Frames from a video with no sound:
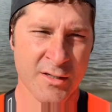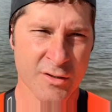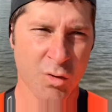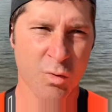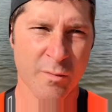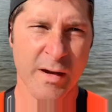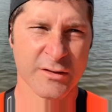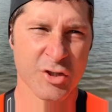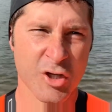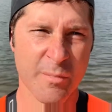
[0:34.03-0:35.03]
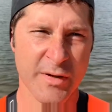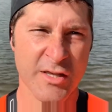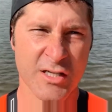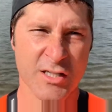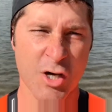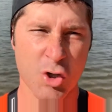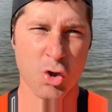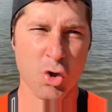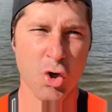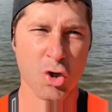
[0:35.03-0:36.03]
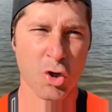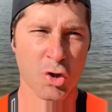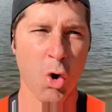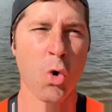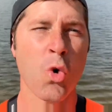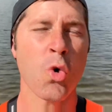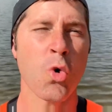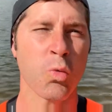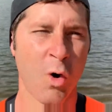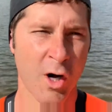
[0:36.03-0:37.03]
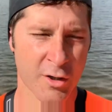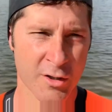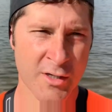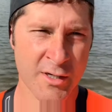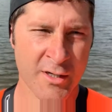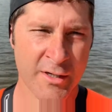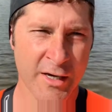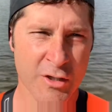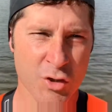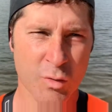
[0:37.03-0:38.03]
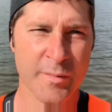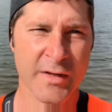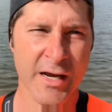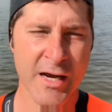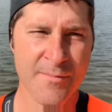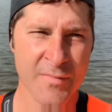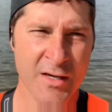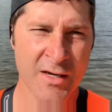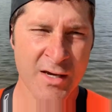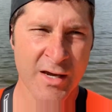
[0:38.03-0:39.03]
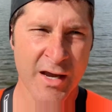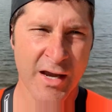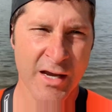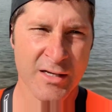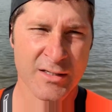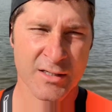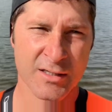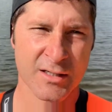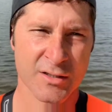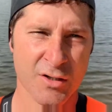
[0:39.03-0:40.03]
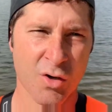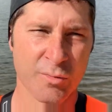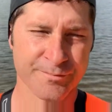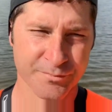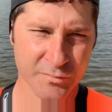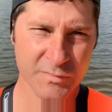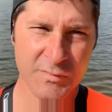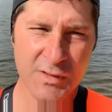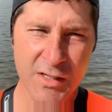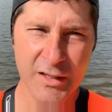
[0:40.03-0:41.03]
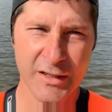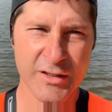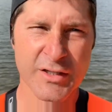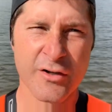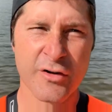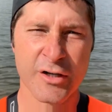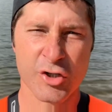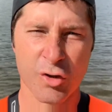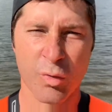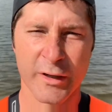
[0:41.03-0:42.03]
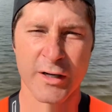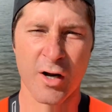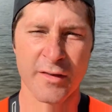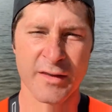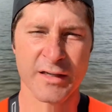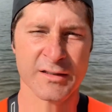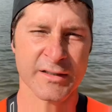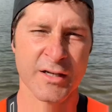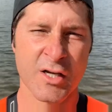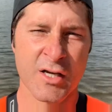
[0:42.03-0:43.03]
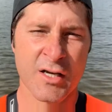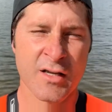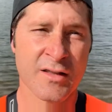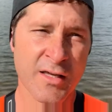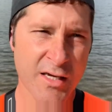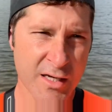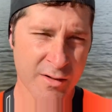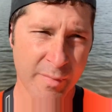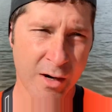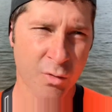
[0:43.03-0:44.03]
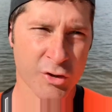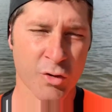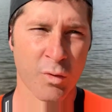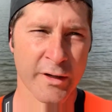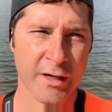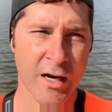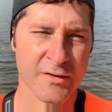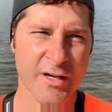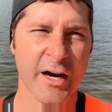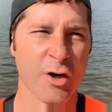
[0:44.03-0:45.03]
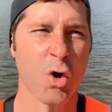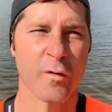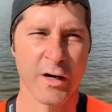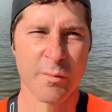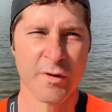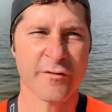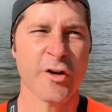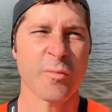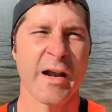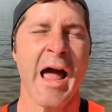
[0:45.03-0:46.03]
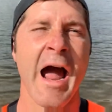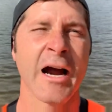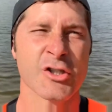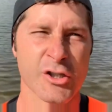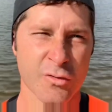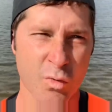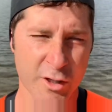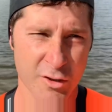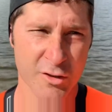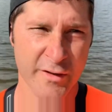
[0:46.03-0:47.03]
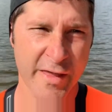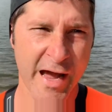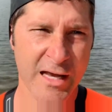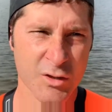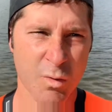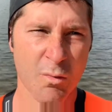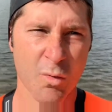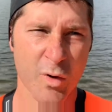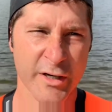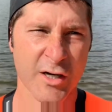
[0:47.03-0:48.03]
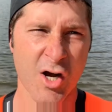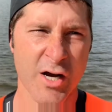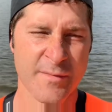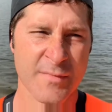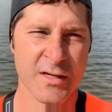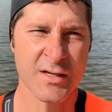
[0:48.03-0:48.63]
So we're about to jump in this cold water and swim today. And so consider, as you're working on things, that thinking about what you're working on is not going to overcome the fear, but action will, and that's what we're working on.